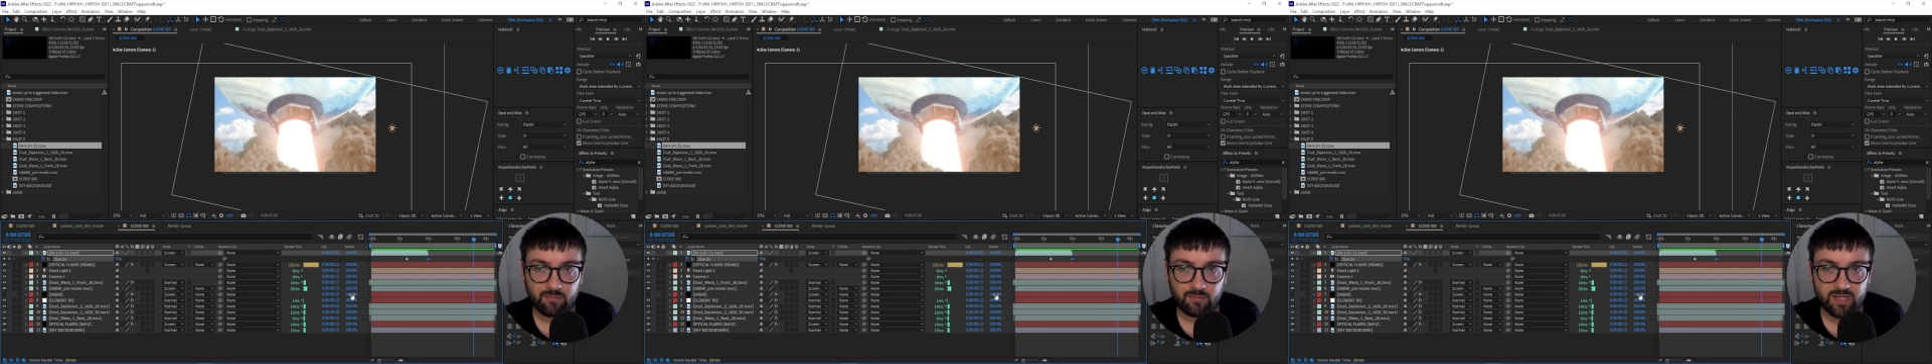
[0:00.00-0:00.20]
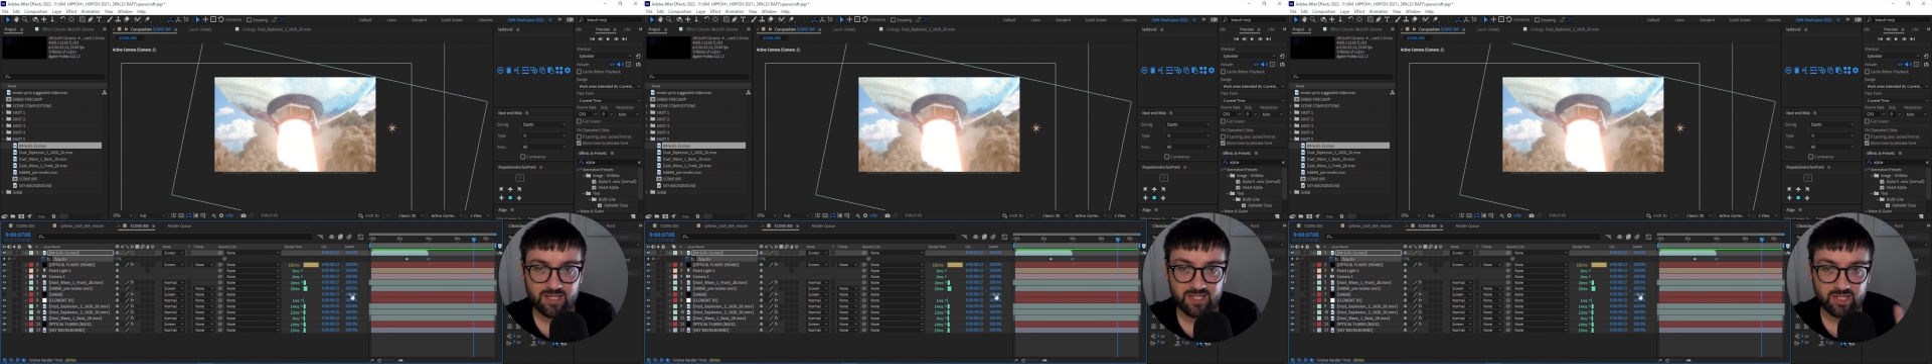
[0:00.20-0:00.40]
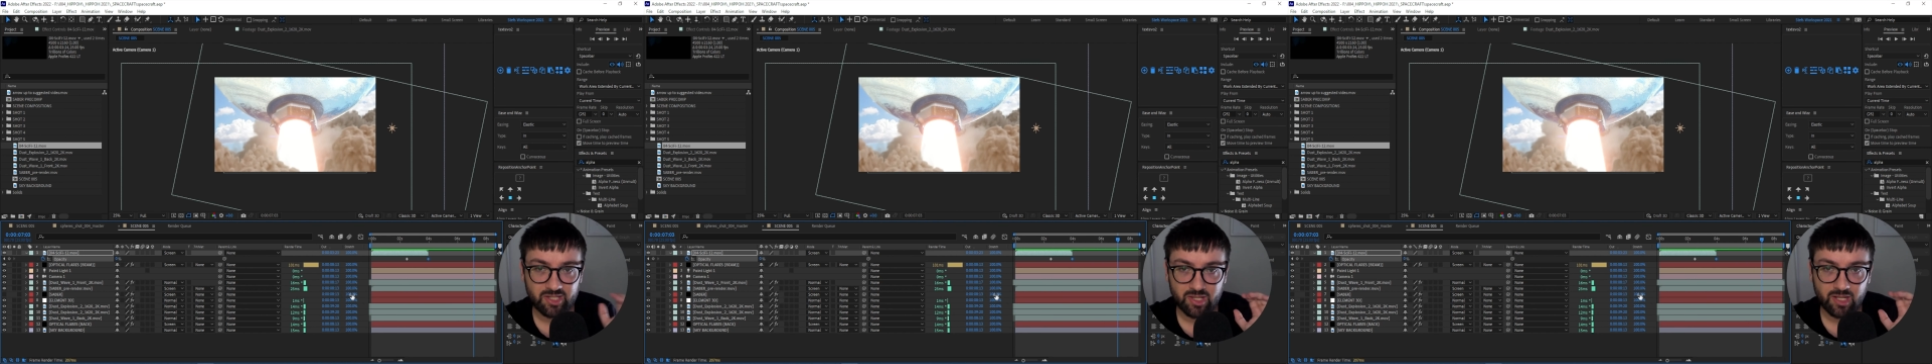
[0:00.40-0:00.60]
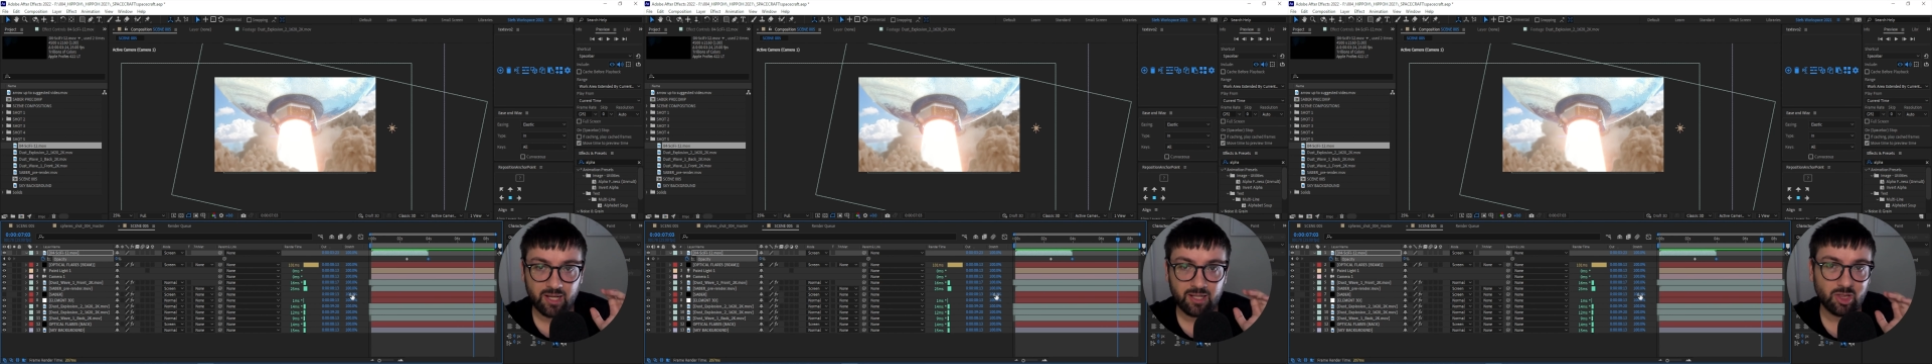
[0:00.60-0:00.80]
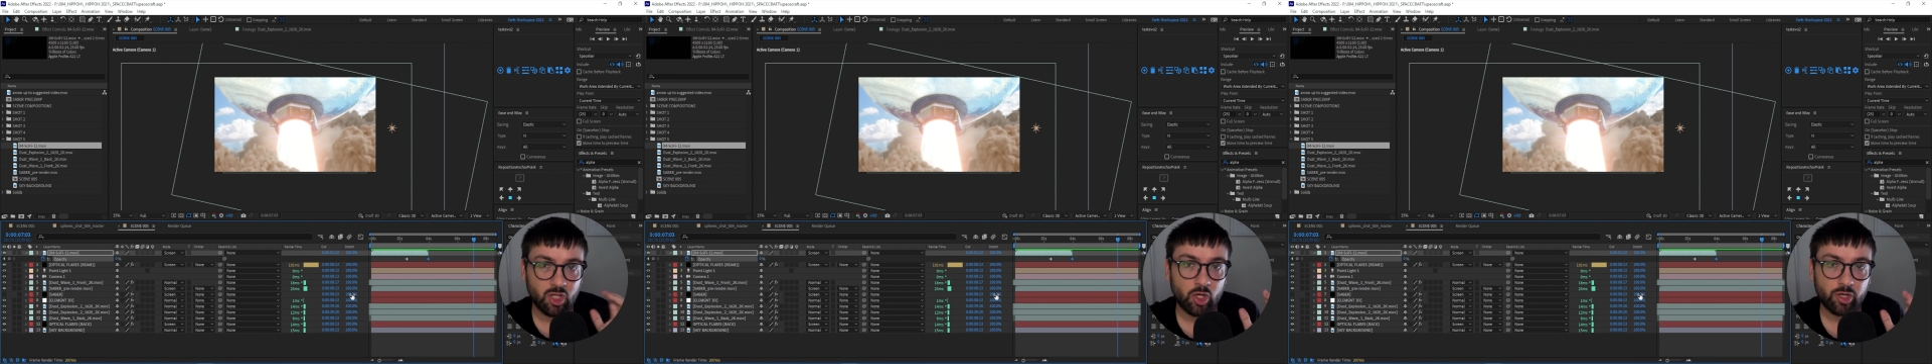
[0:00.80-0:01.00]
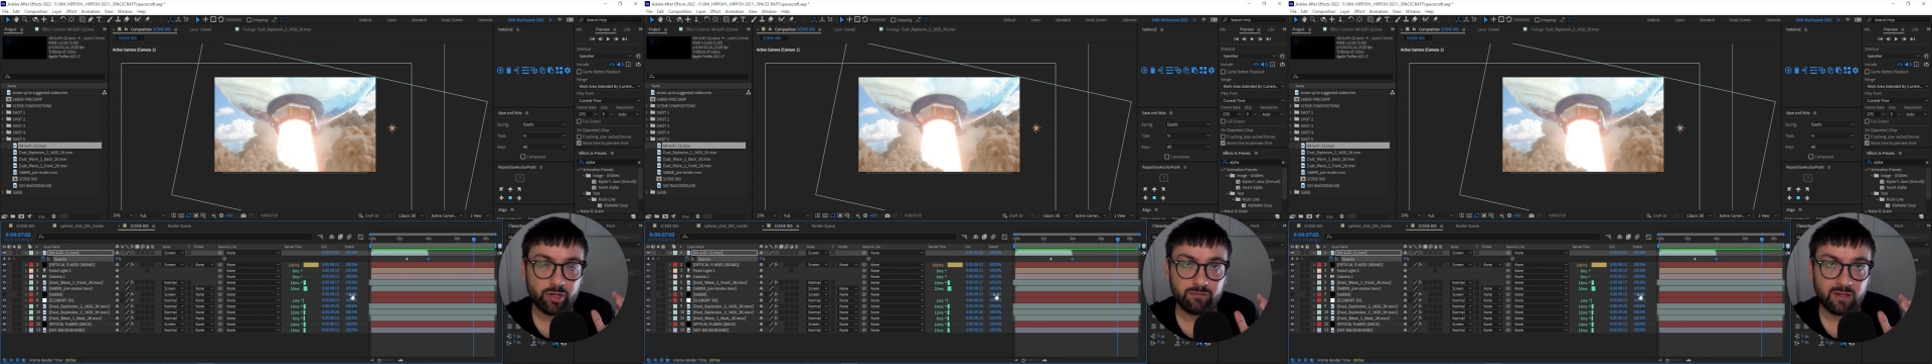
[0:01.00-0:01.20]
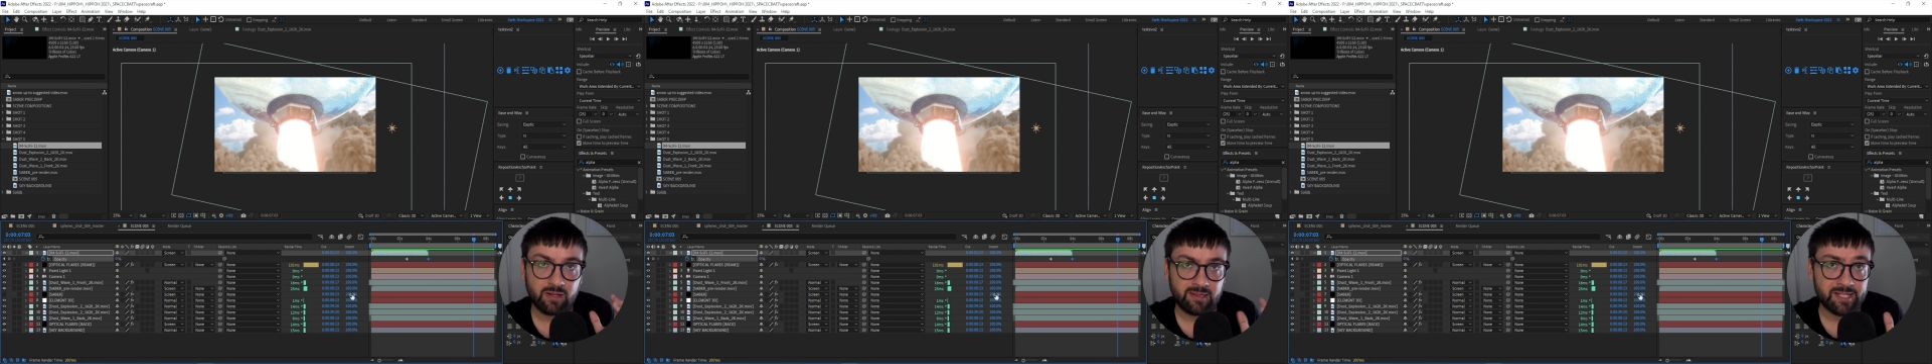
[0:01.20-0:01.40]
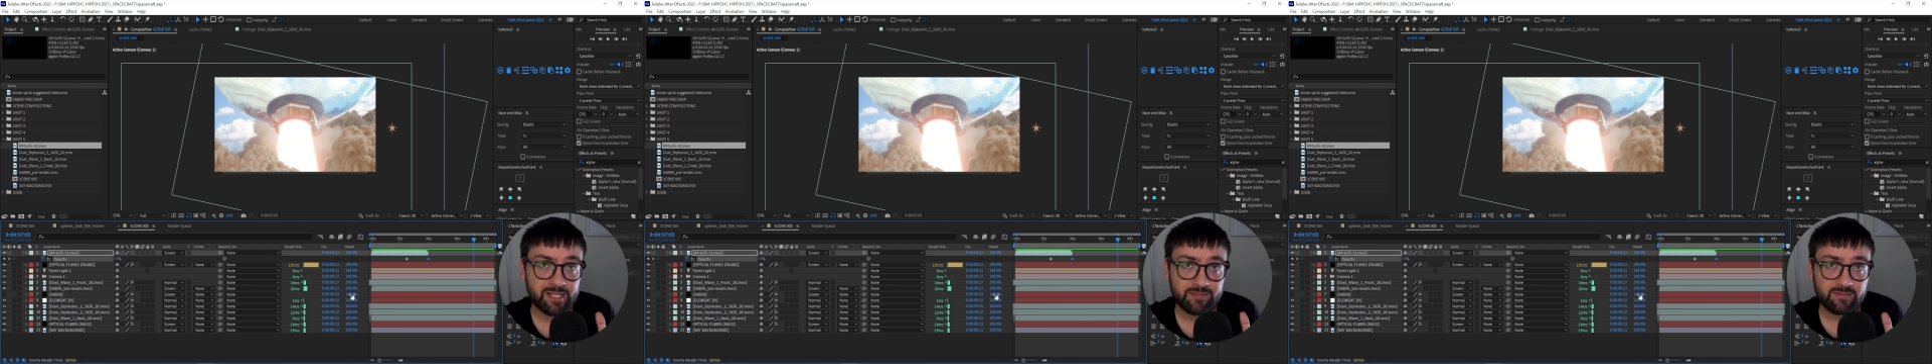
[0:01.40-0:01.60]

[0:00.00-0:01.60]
there's a lot of lens